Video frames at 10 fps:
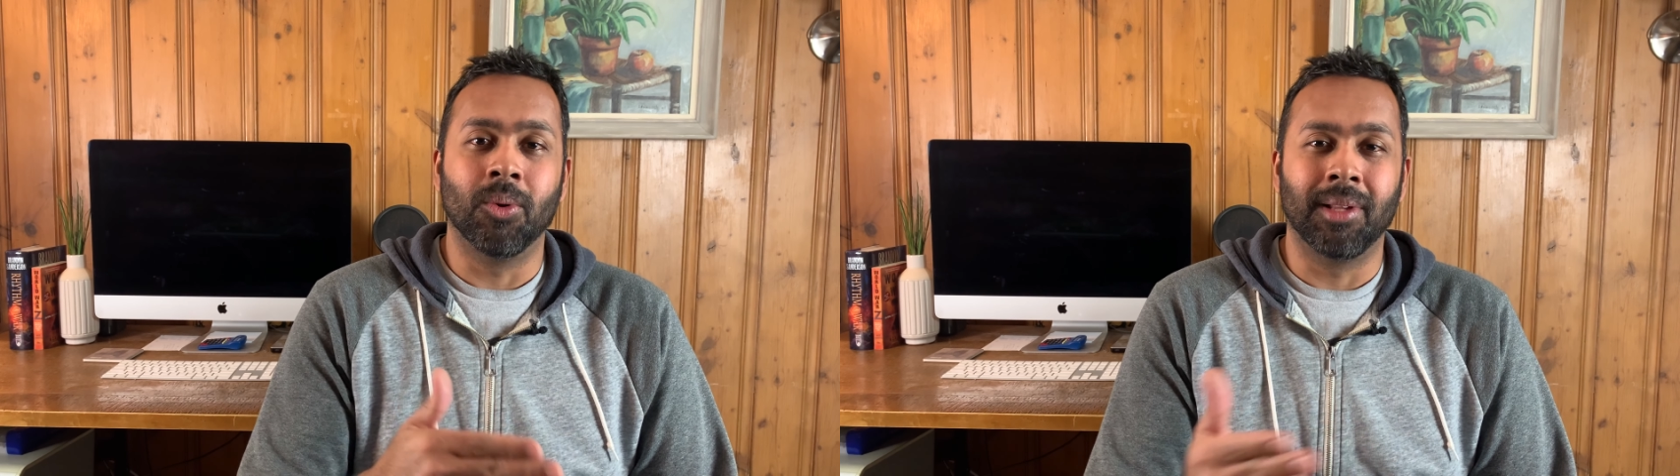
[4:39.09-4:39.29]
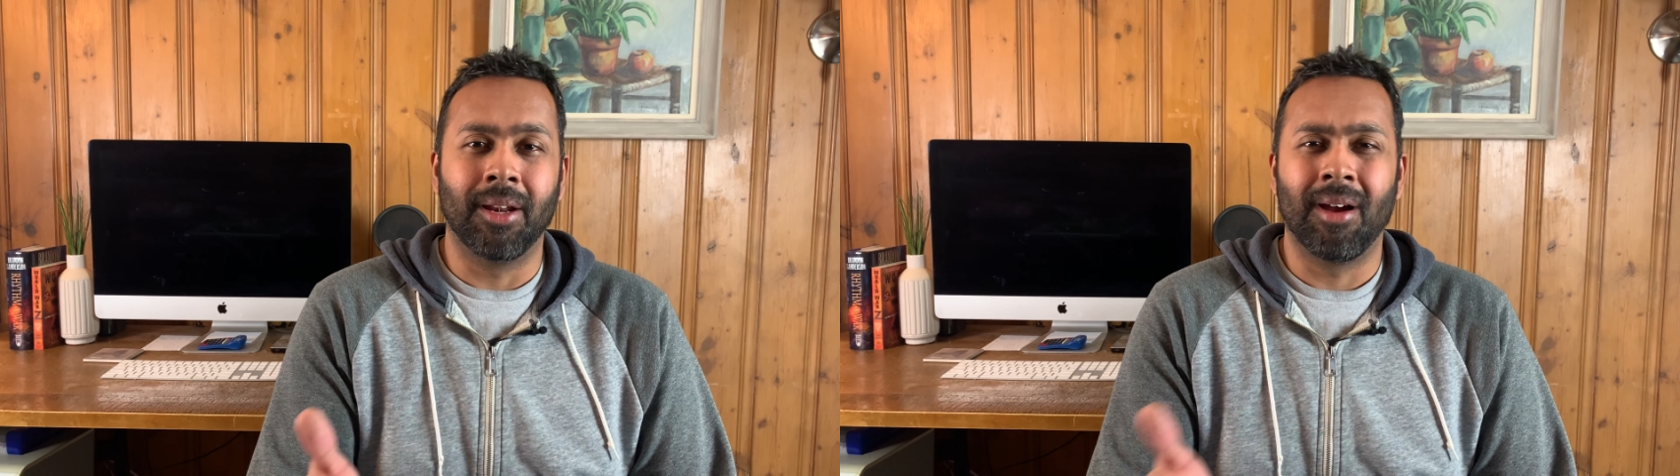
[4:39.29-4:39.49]
to
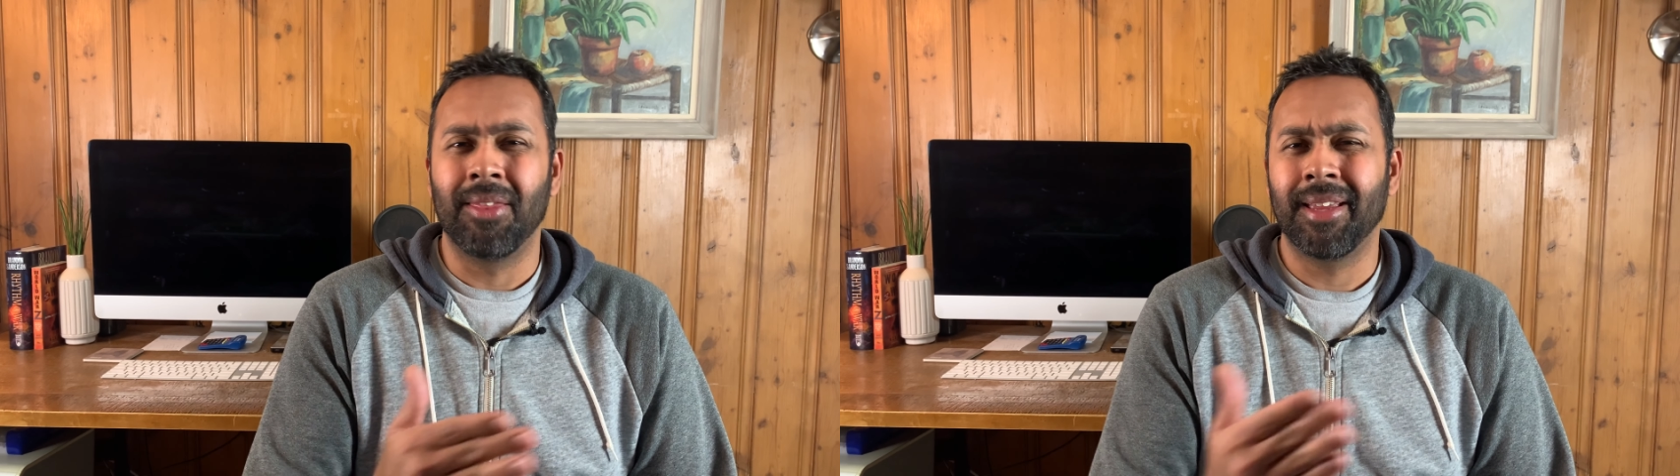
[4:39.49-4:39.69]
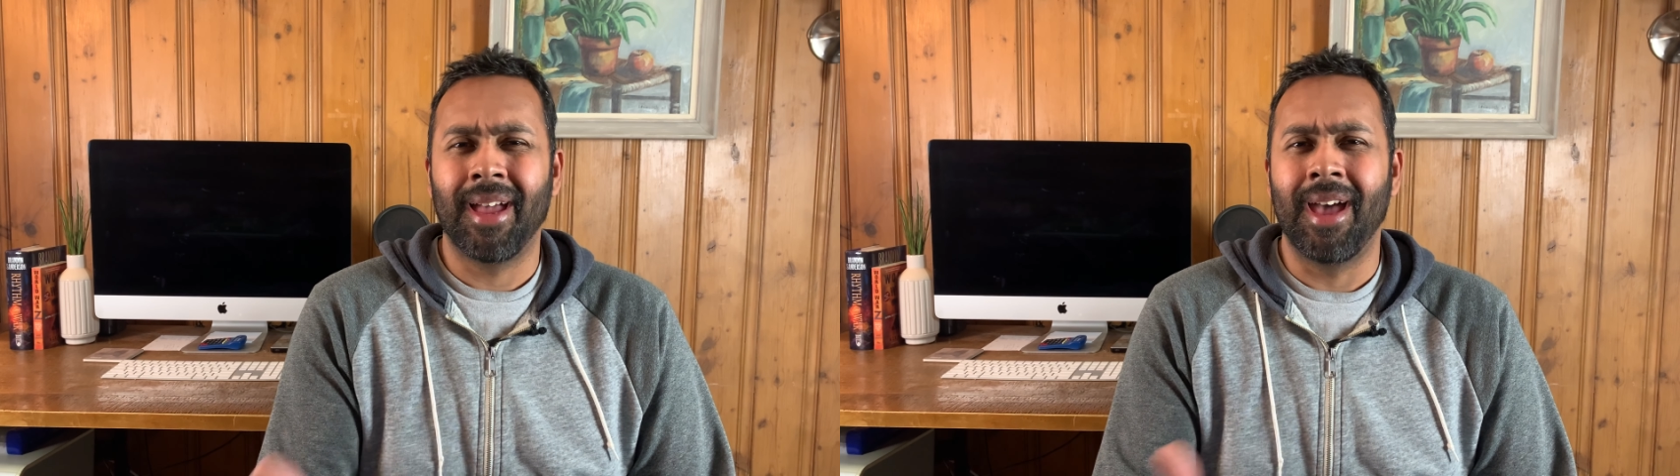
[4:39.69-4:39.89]
it later. I
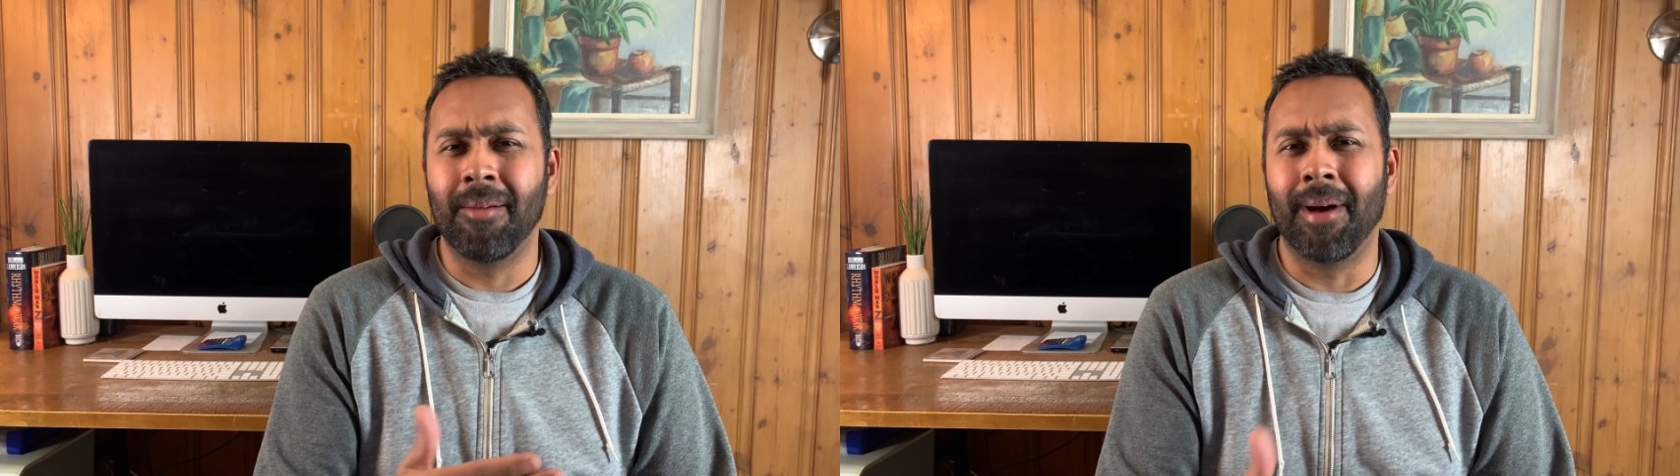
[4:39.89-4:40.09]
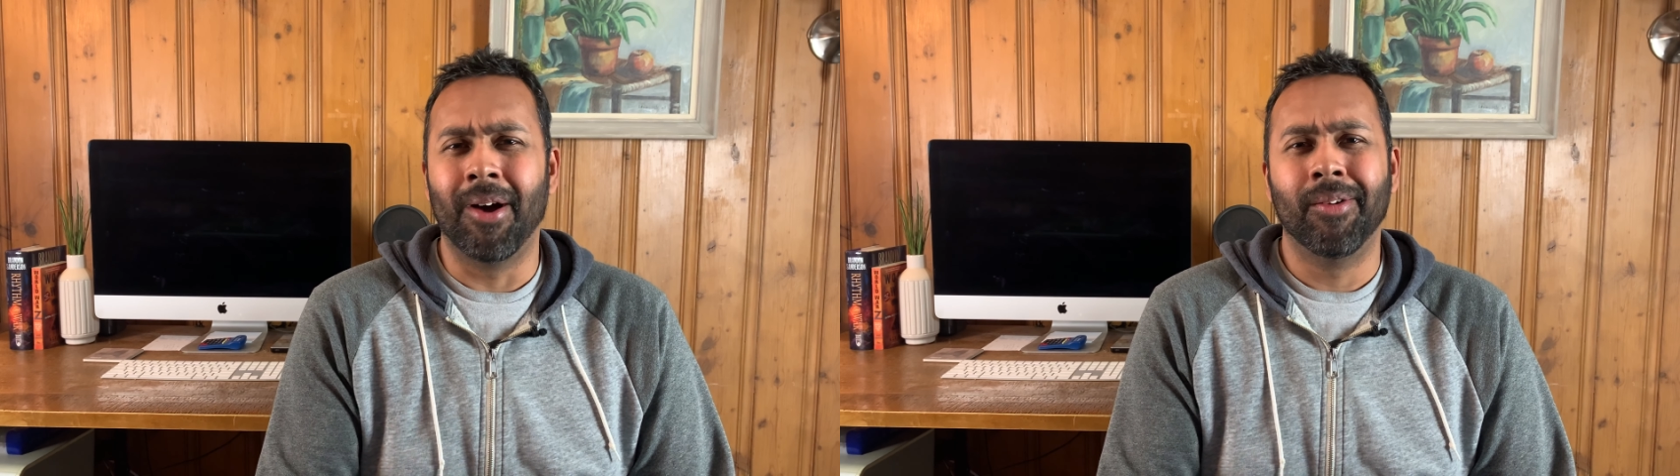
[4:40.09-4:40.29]
think I had
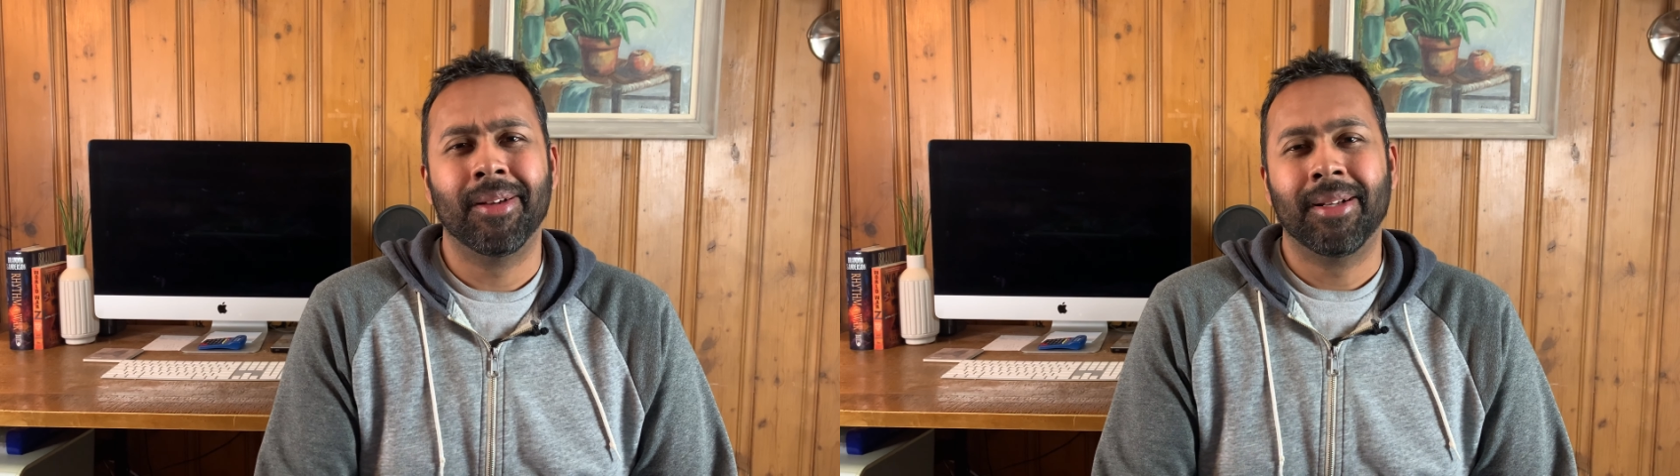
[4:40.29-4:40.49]
about